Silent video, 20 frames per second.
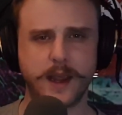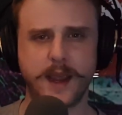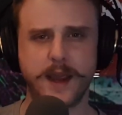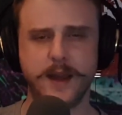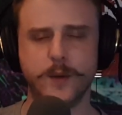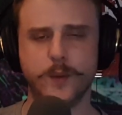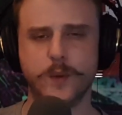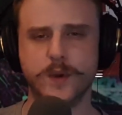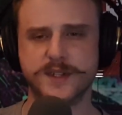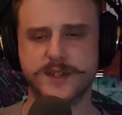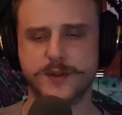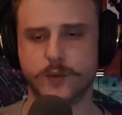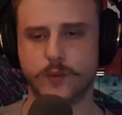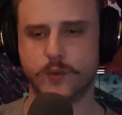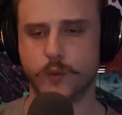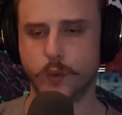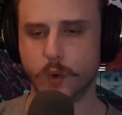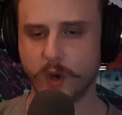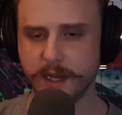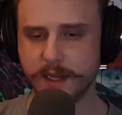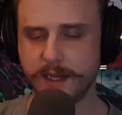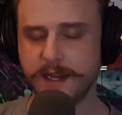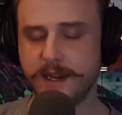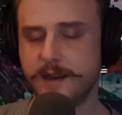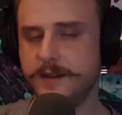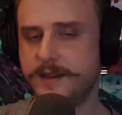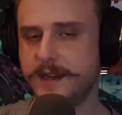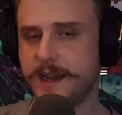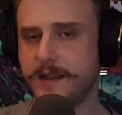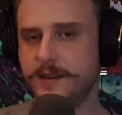and it was
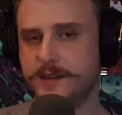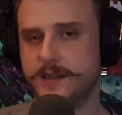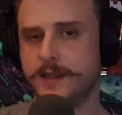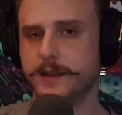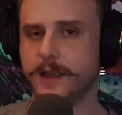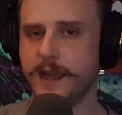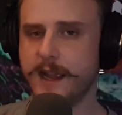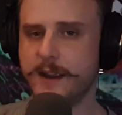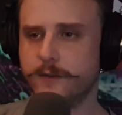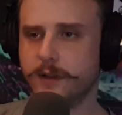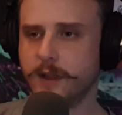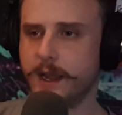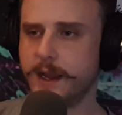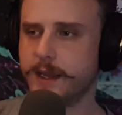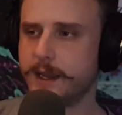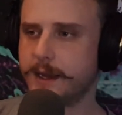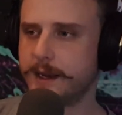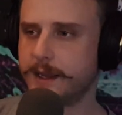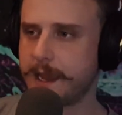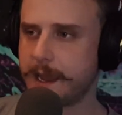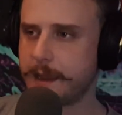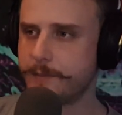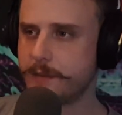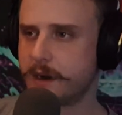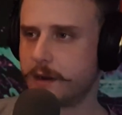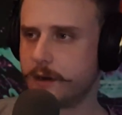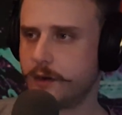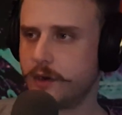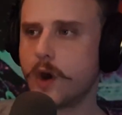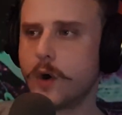really intense and lifelike, and it came
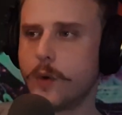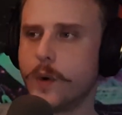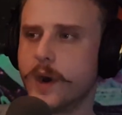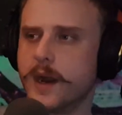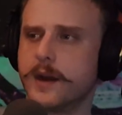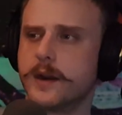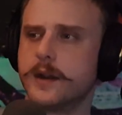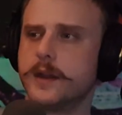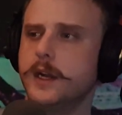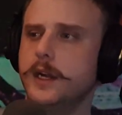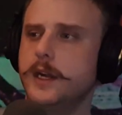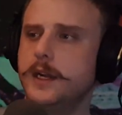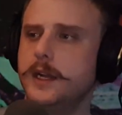out of nowhere.